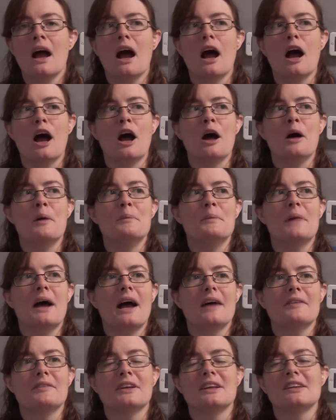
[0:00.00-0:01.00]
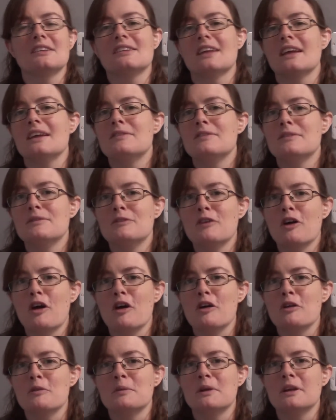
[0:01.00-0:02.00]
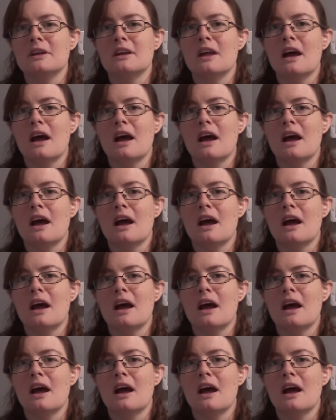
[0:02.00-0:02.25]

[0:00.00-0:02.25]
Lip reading: having a safe environment,